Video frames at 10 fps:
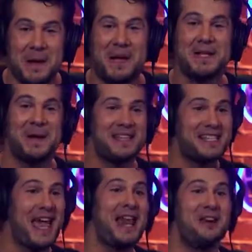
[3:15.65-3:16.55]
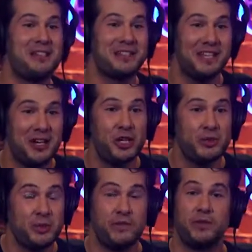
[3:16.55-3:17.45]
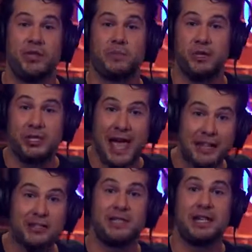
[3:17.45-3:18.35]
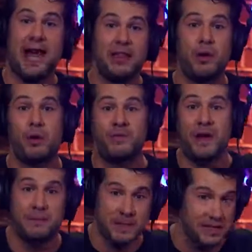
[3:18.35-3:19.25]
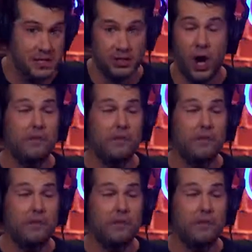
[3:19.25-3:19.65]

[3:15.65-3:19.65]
Because by the standards that the Young Turks would use, if you look at the Bush tax cuts and how they would affect businesses,